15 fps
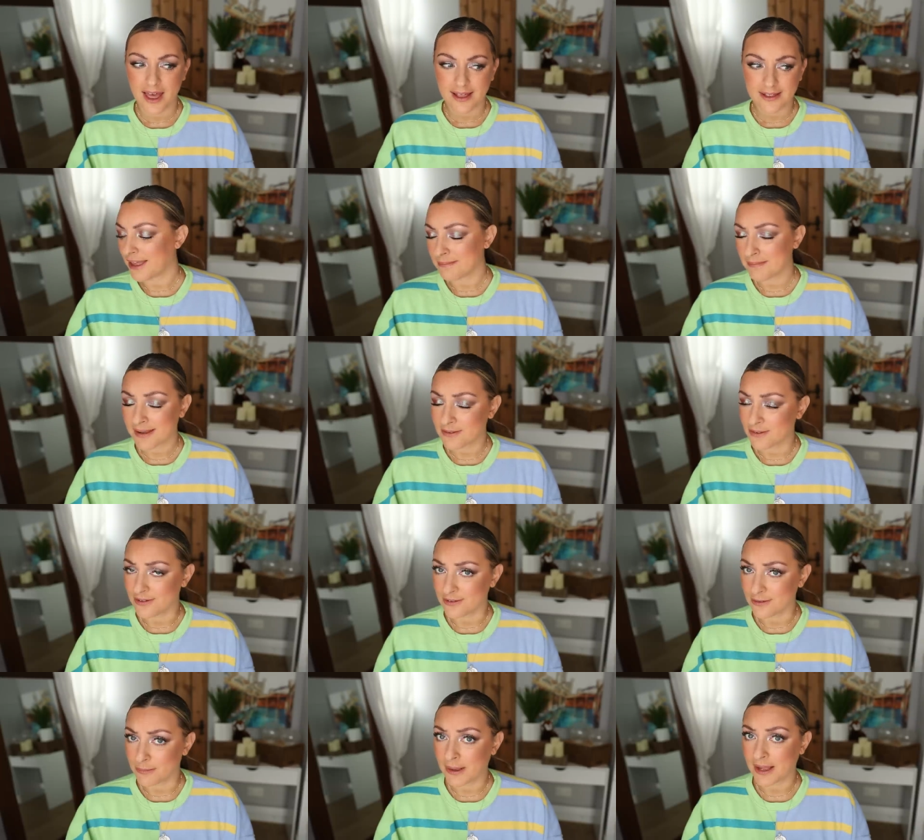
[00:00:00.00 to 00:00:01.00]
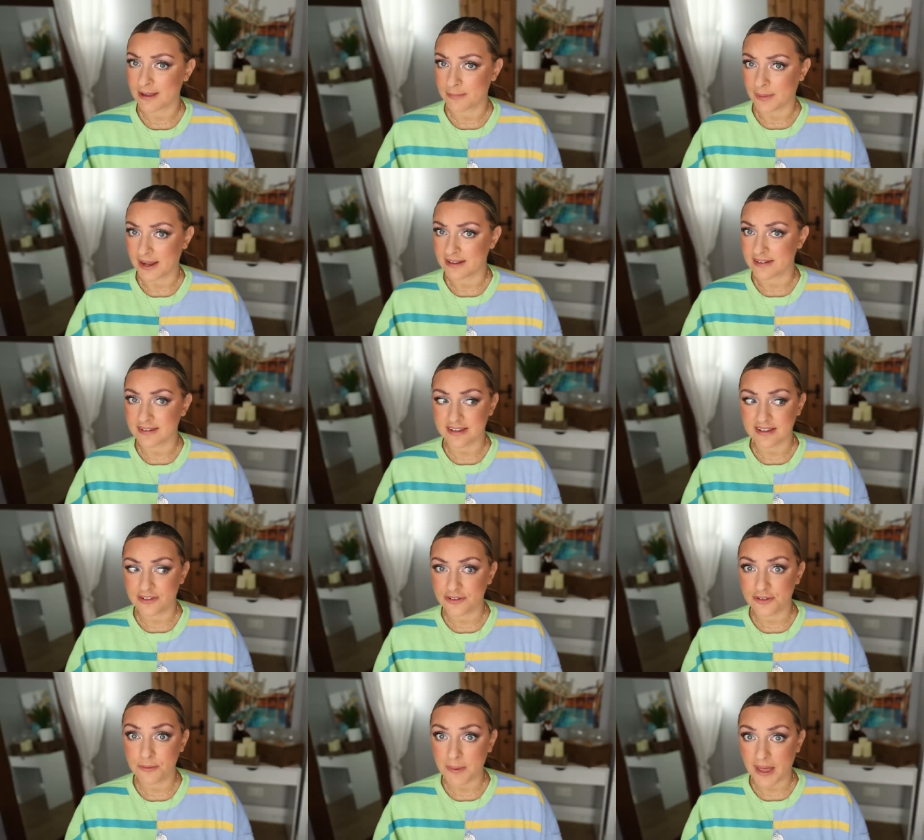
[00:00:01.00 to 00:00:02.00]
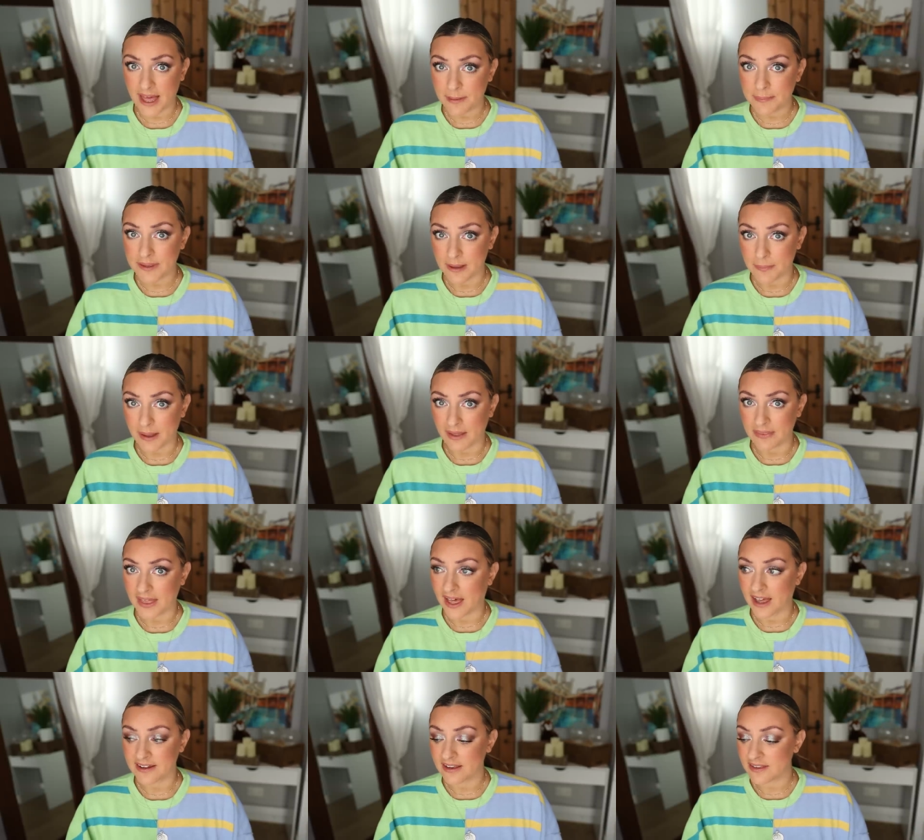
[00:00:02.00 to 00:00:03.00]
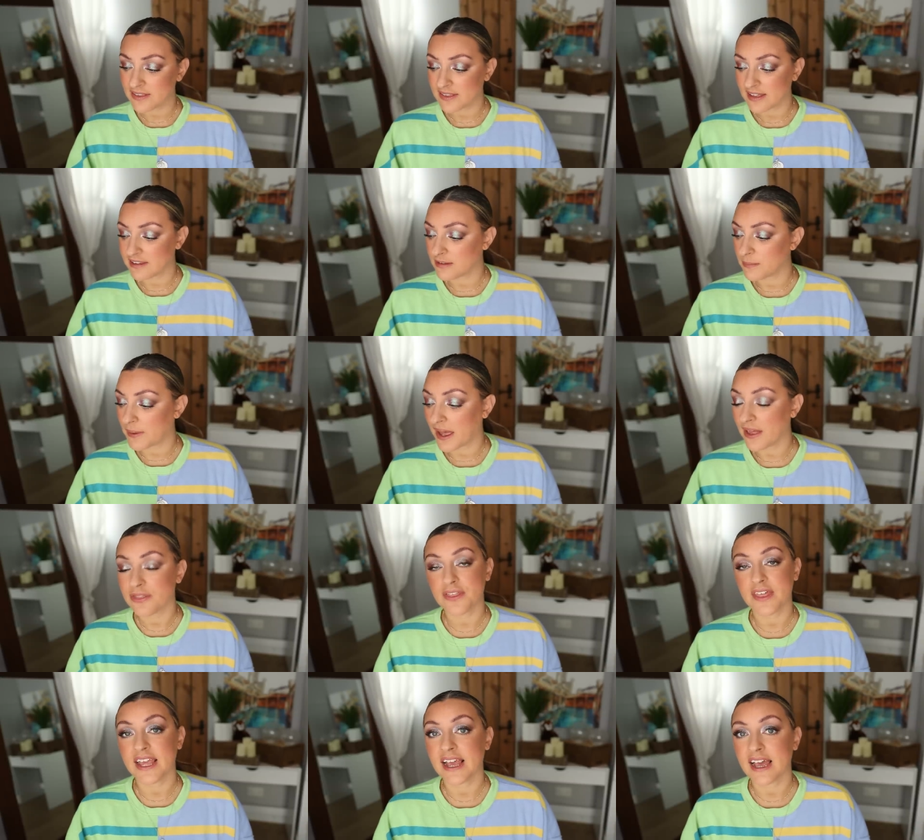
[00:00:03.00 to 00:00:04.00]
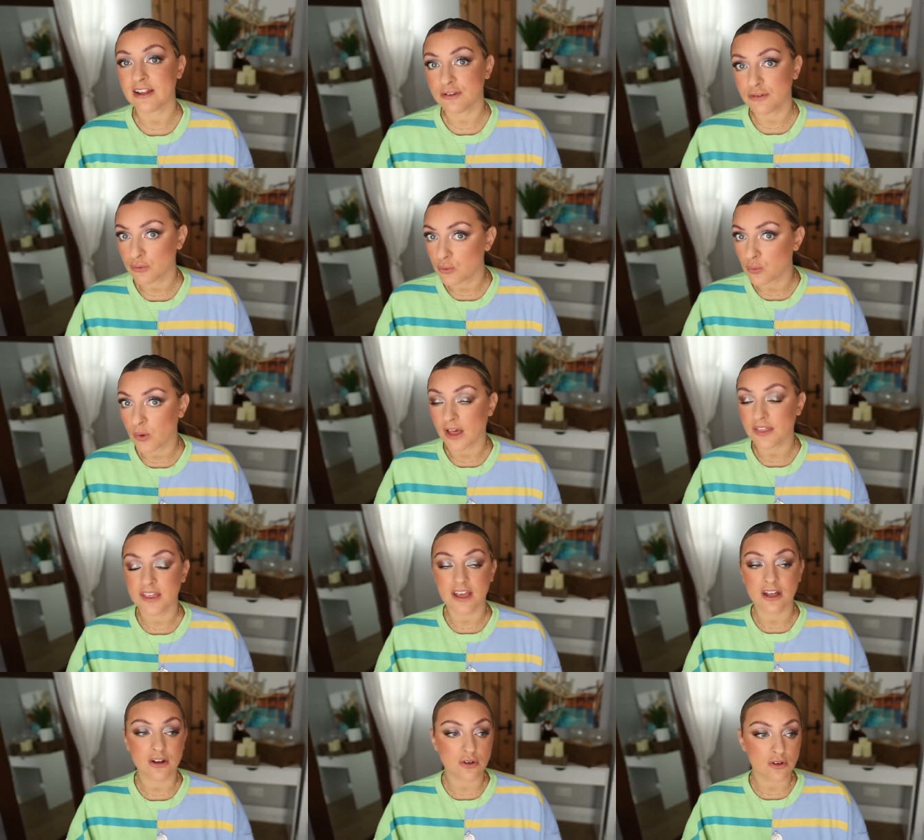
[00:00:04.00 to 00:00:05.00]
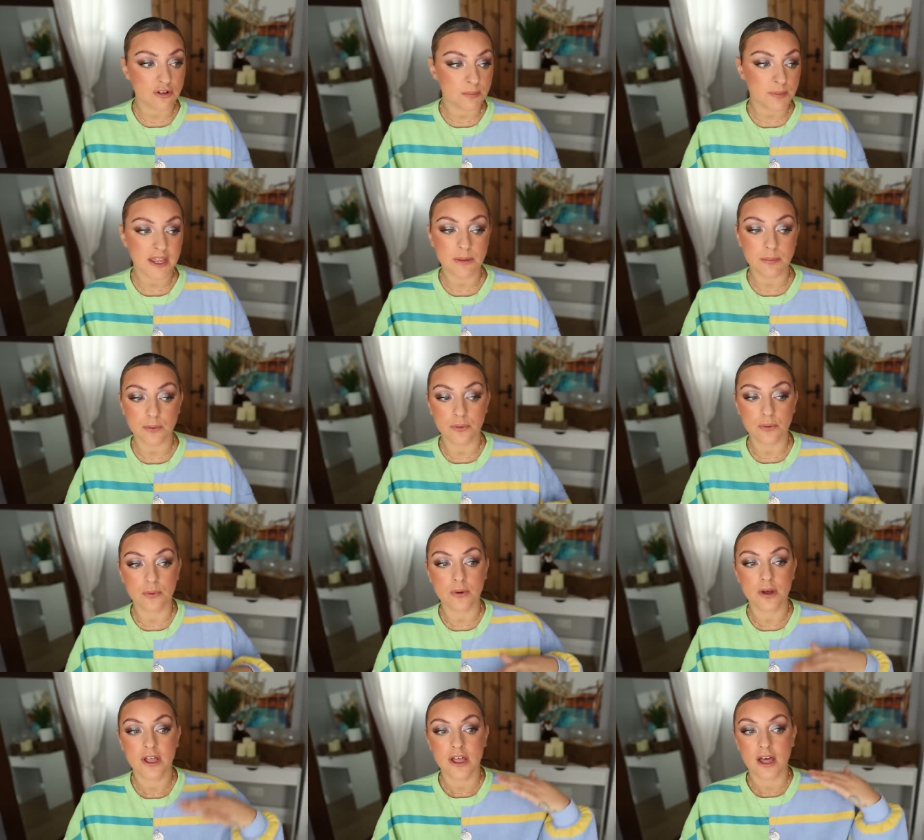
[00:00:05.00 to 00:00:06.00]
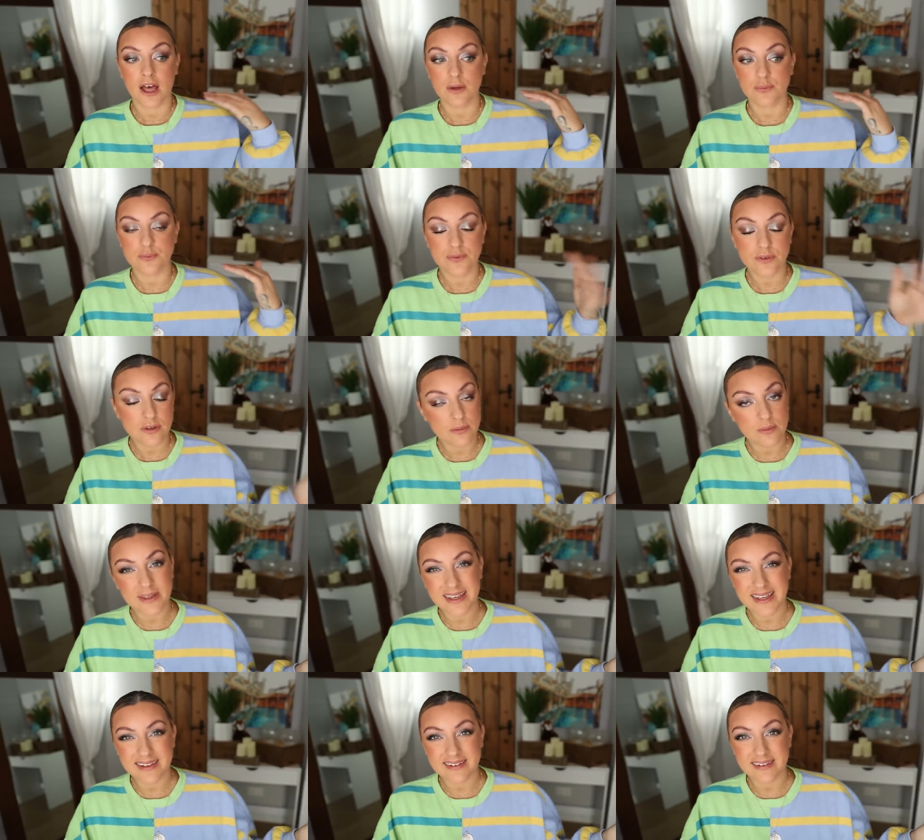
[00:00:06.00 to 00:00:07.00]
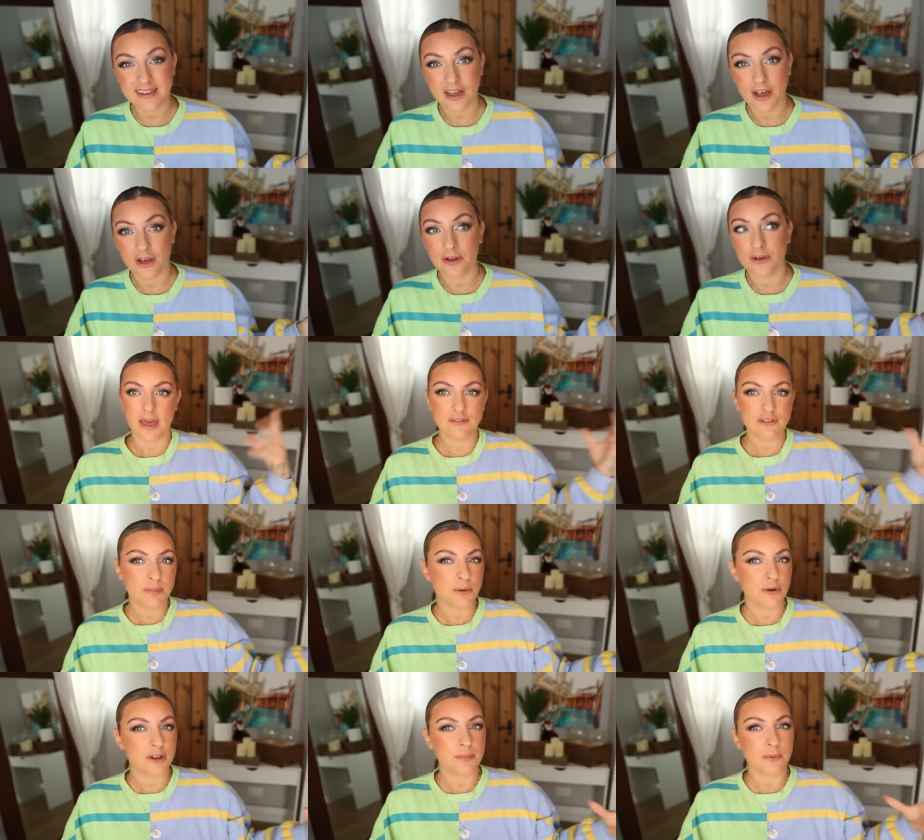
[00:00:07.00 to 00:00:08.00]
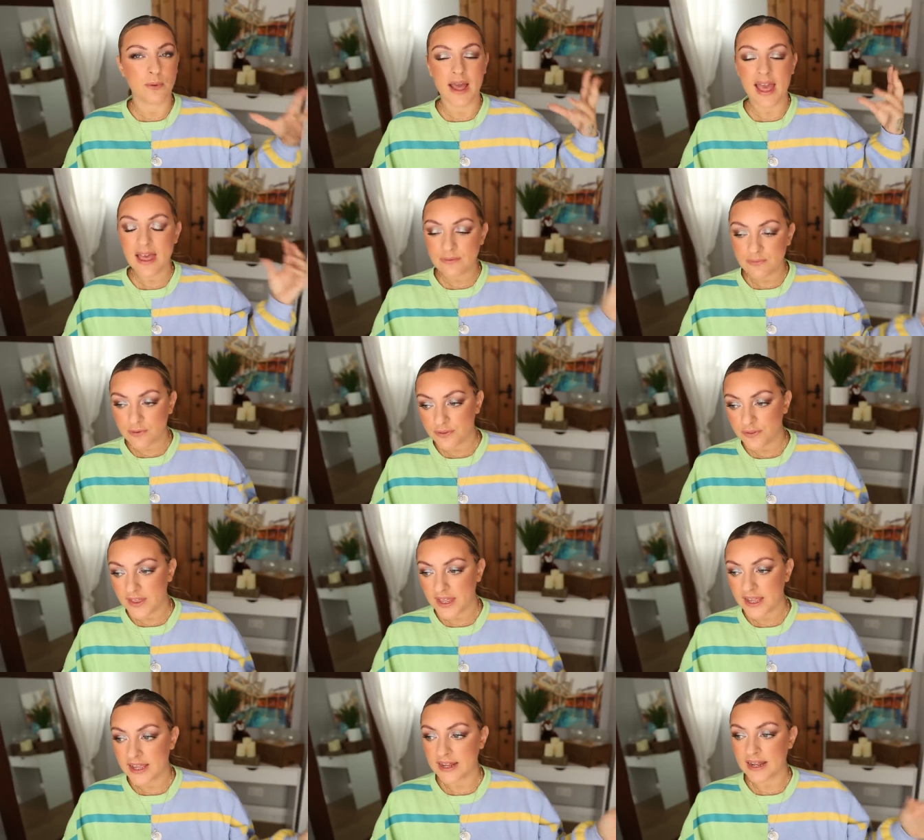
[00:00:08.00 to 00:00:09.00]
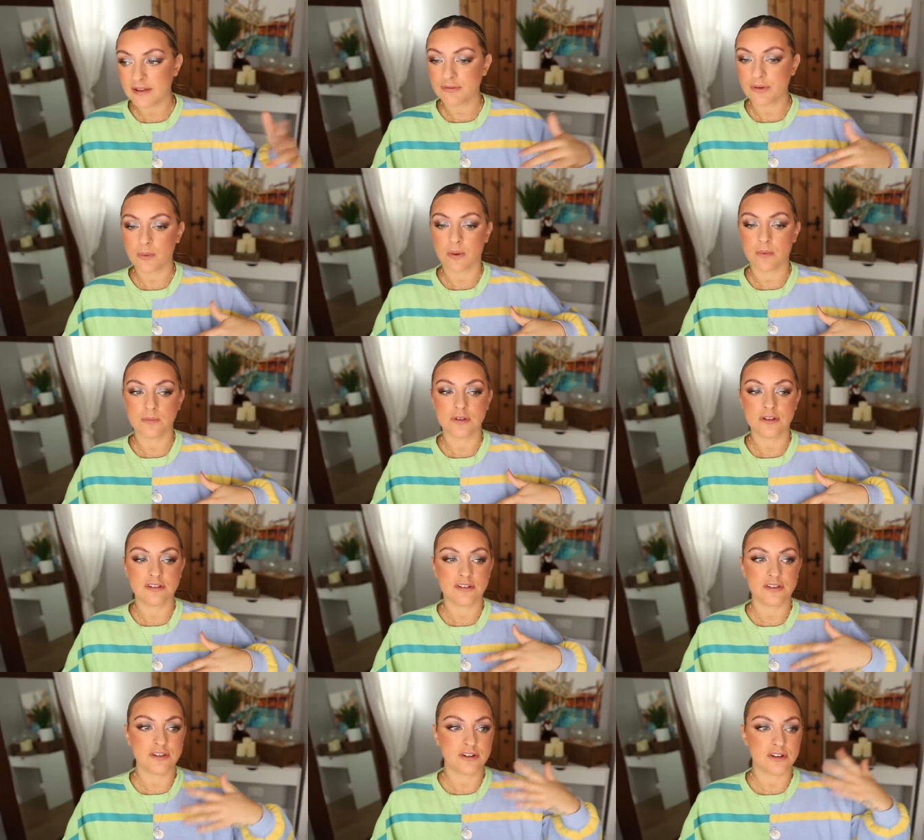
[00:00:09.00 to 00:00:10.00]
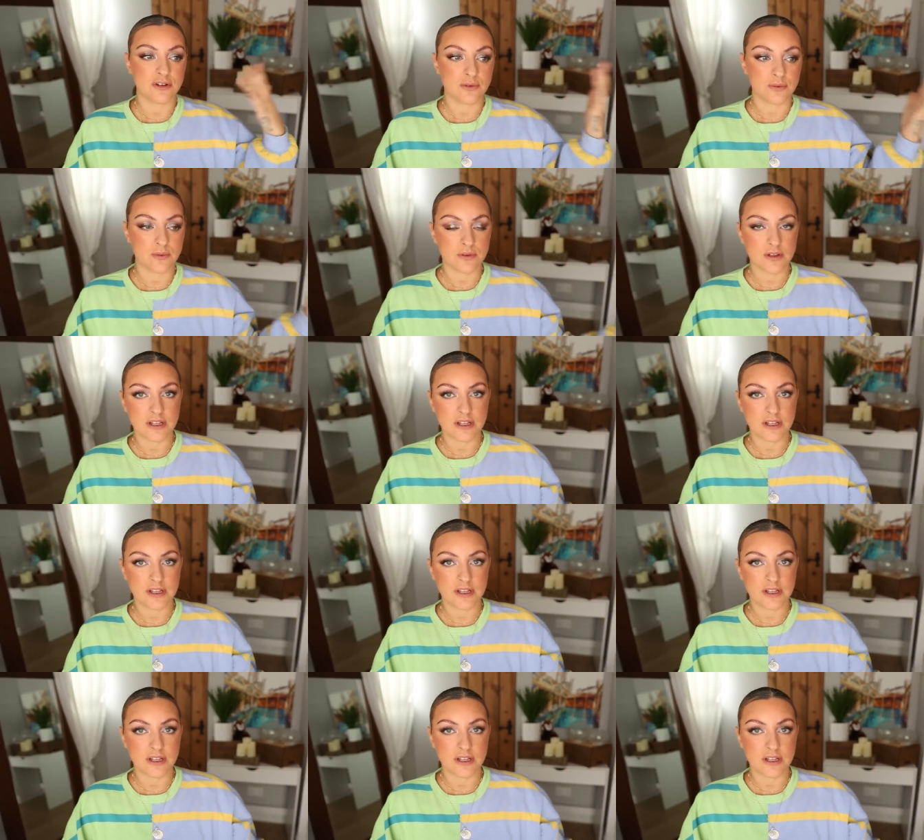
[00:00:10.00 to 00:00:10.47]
I imagine your bank balance is super happy about that. I don't think that's a bad thing at all. I think a lot of people a few years ago, everybody bought everything and everyone was, you know,